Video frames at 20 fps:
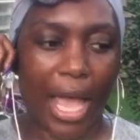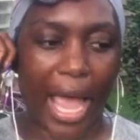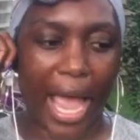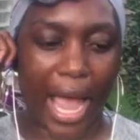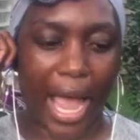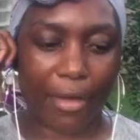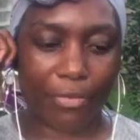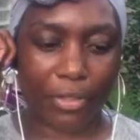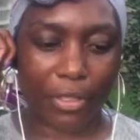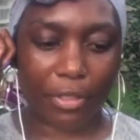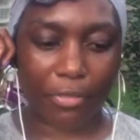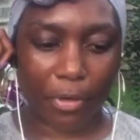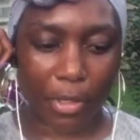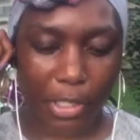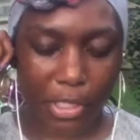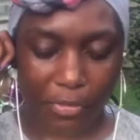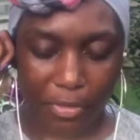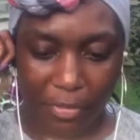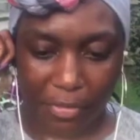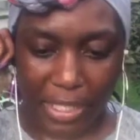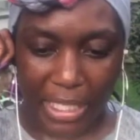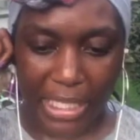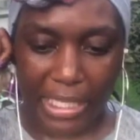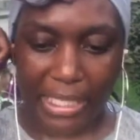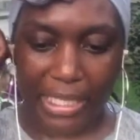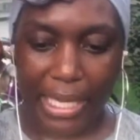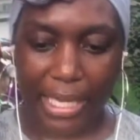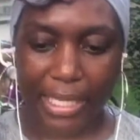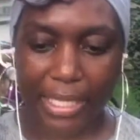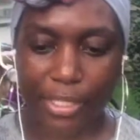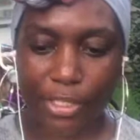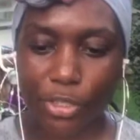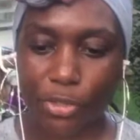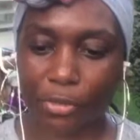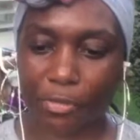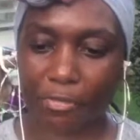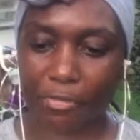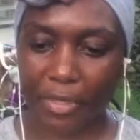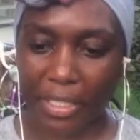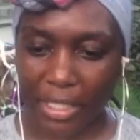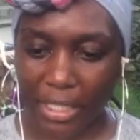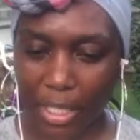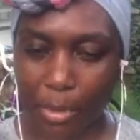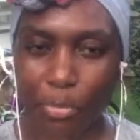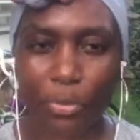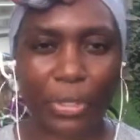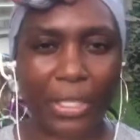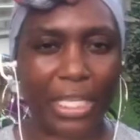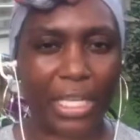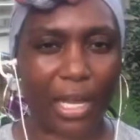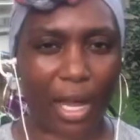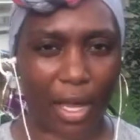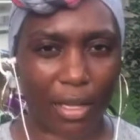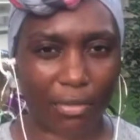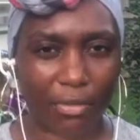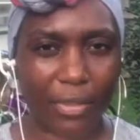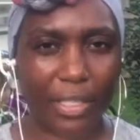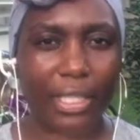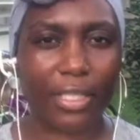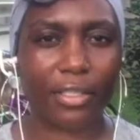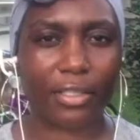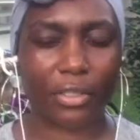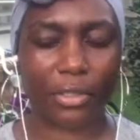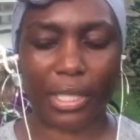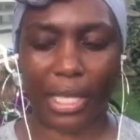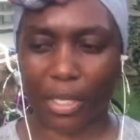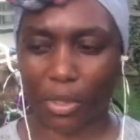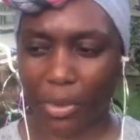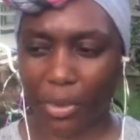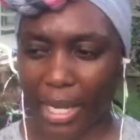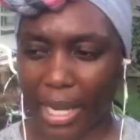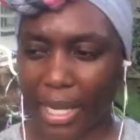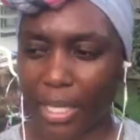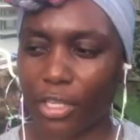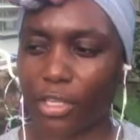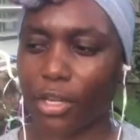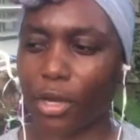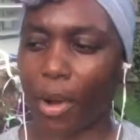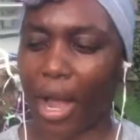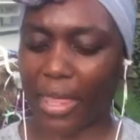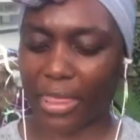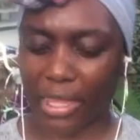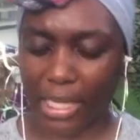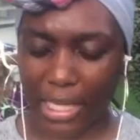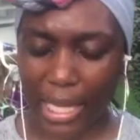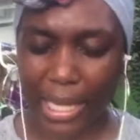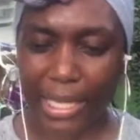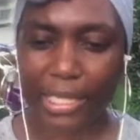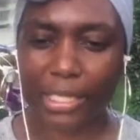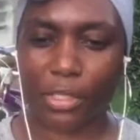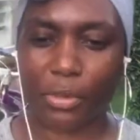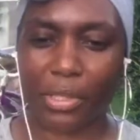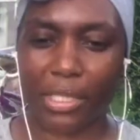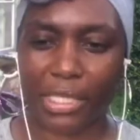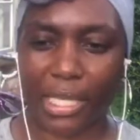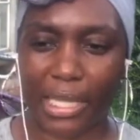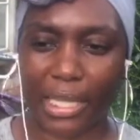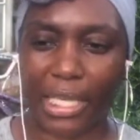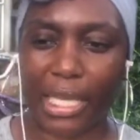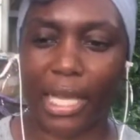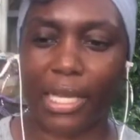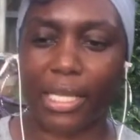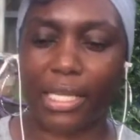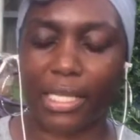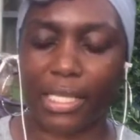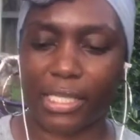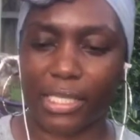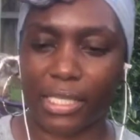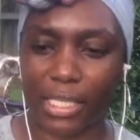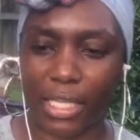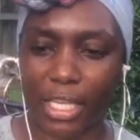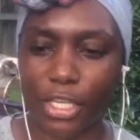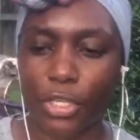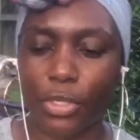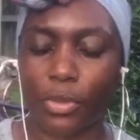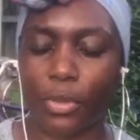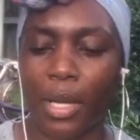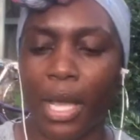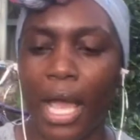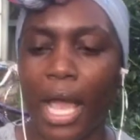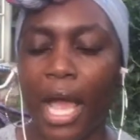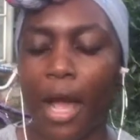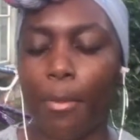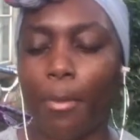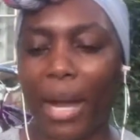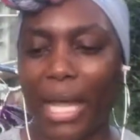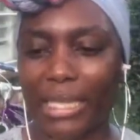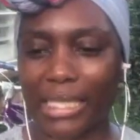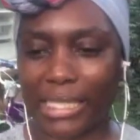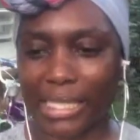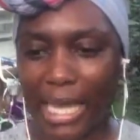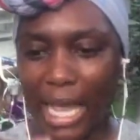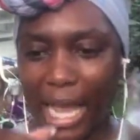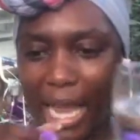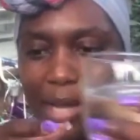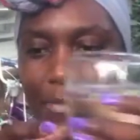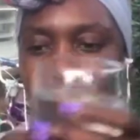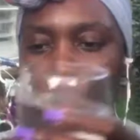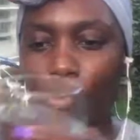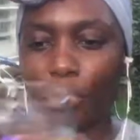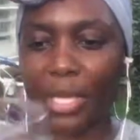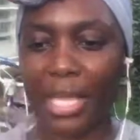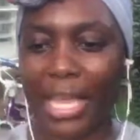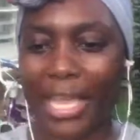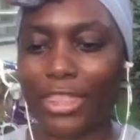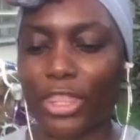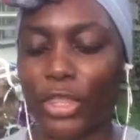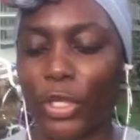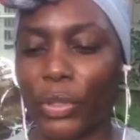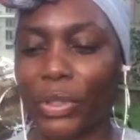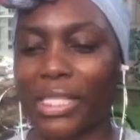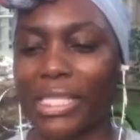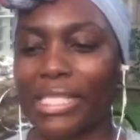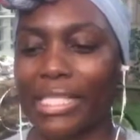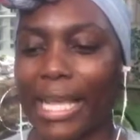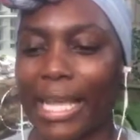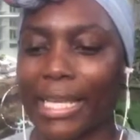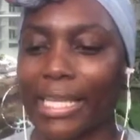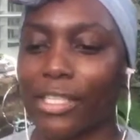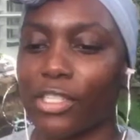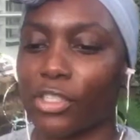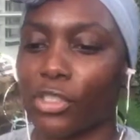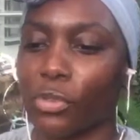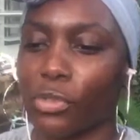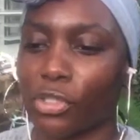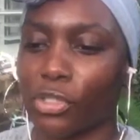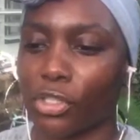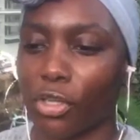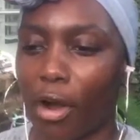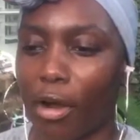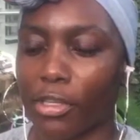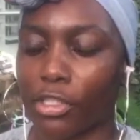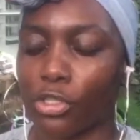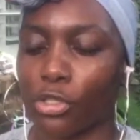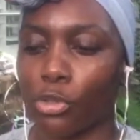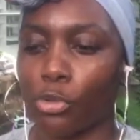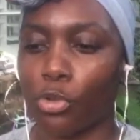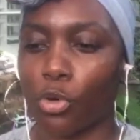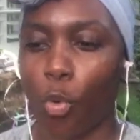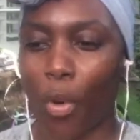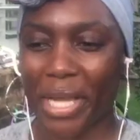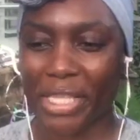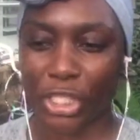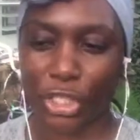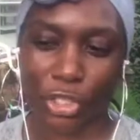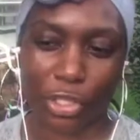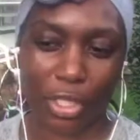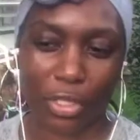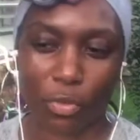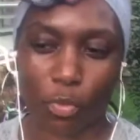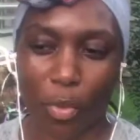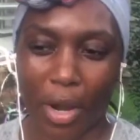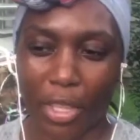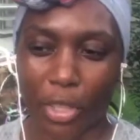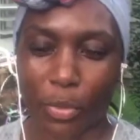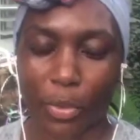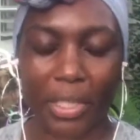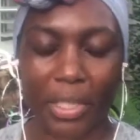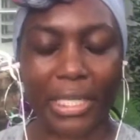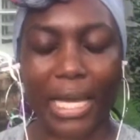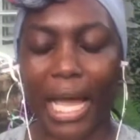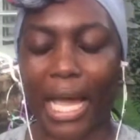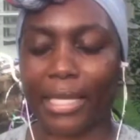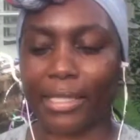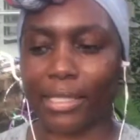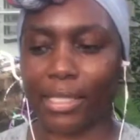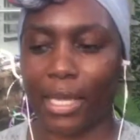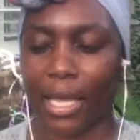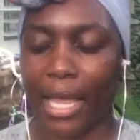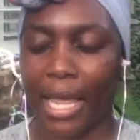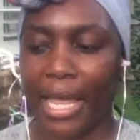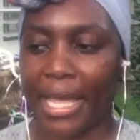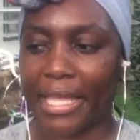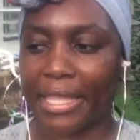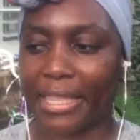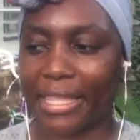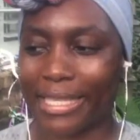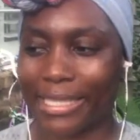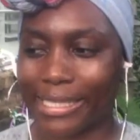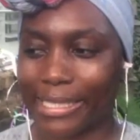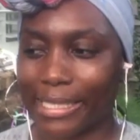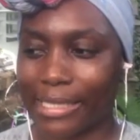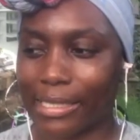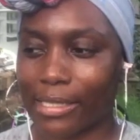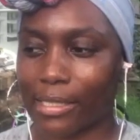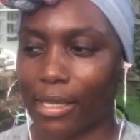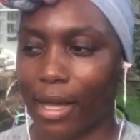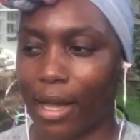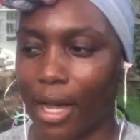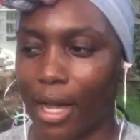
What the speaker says: After the first 15 seconds, you're feeling pretty confident. You're like, okay, you know, I think I can do this. I think I can continue. By the time you hit 30 seconds, you start to question whether or not this is,